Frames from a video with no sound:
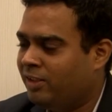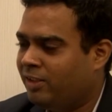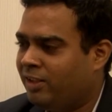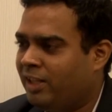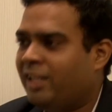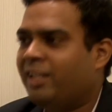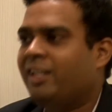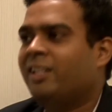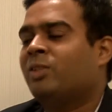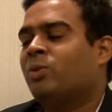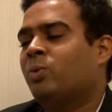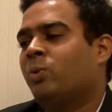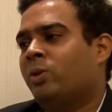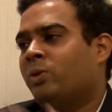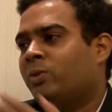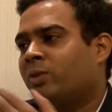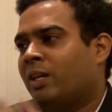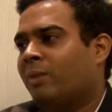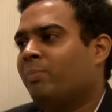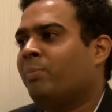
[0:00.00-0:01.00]
And it's going
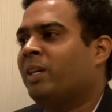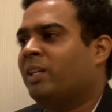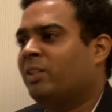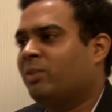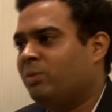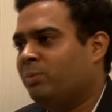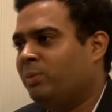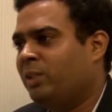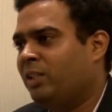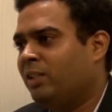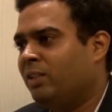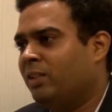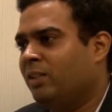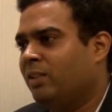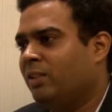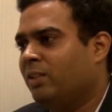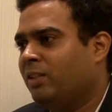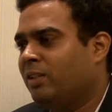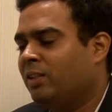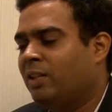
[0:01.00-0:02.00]
to come back to me.
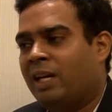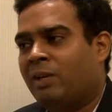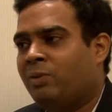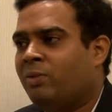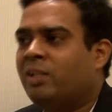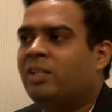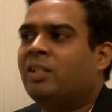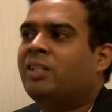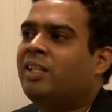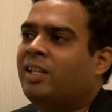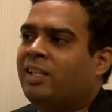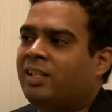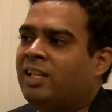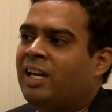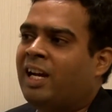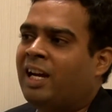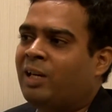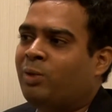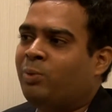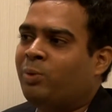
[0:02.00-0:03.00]
I learned that the
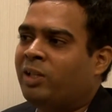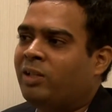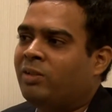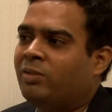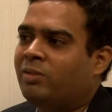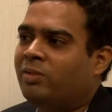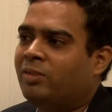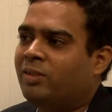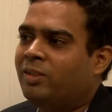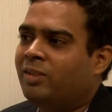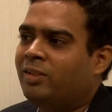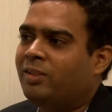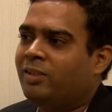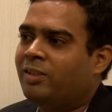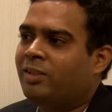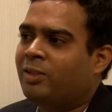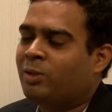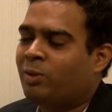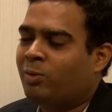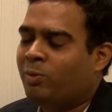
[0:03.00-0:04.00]
hard way.
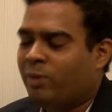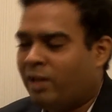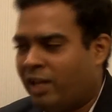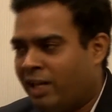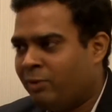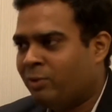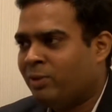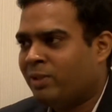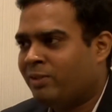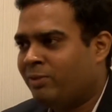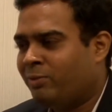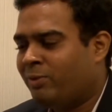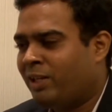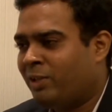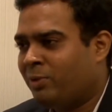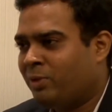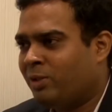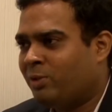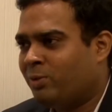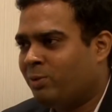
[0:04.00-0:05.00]
So when I
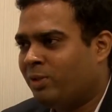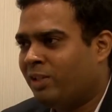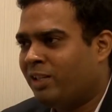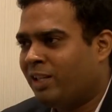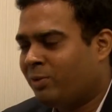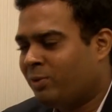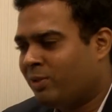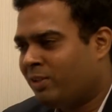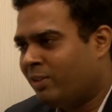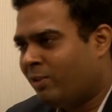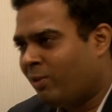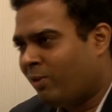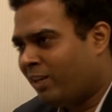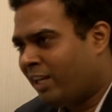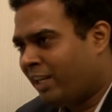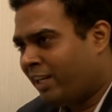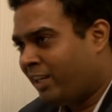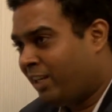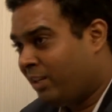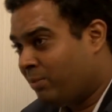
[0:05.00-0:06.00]
was a student, I was not
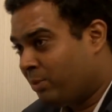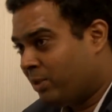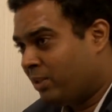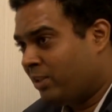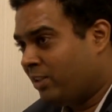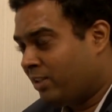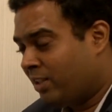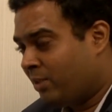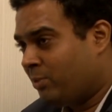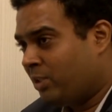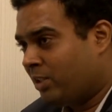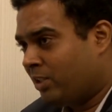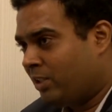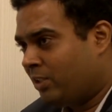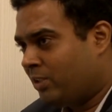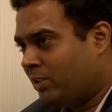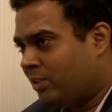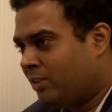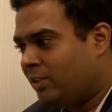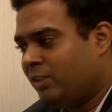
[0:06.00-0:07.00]
liking a particular subject
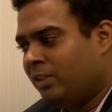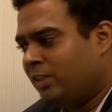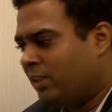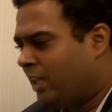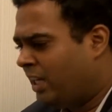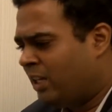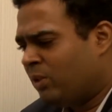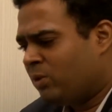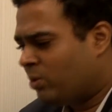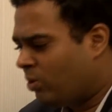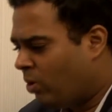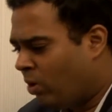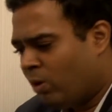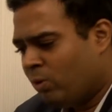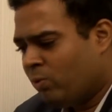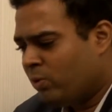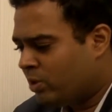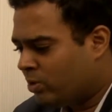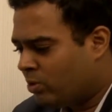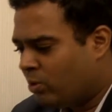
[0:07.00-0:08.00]
teacher, and I was
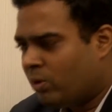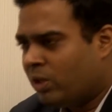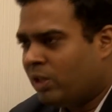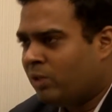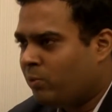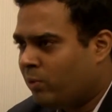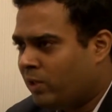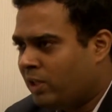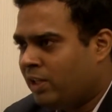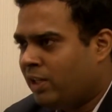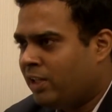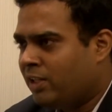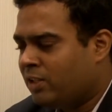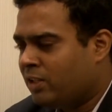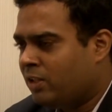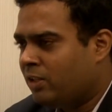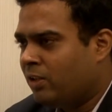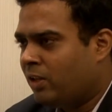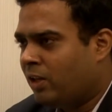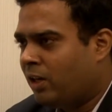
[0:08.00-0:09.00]
always scoring very less,
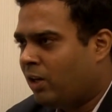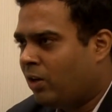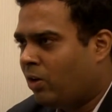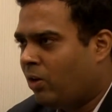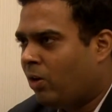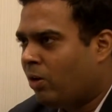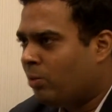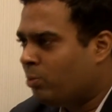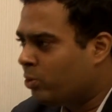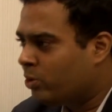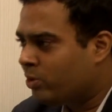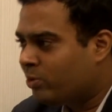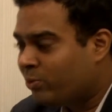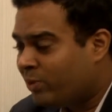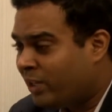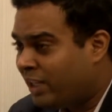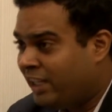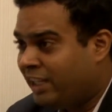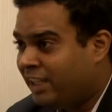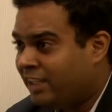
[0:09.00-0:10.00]
almost
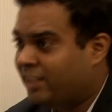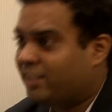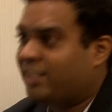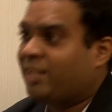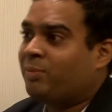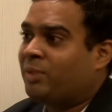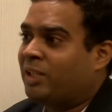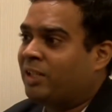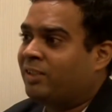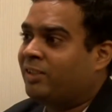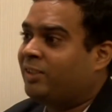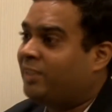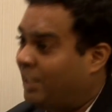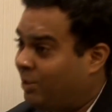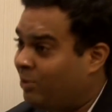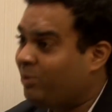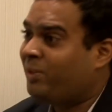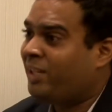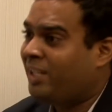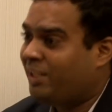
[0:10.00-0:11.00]
failing in that subject.
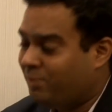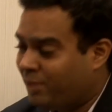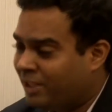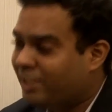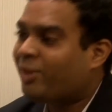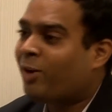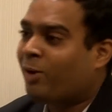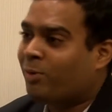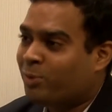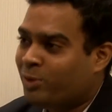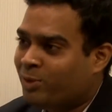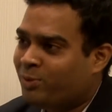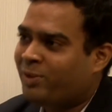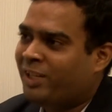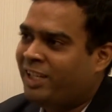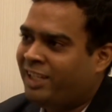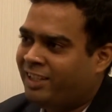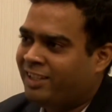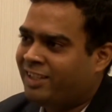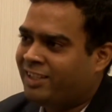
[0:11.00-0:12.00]
Never failed, but almost
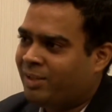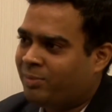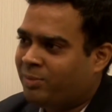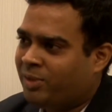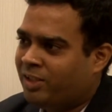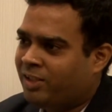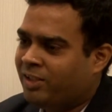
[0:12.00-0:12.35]
failing in the subject.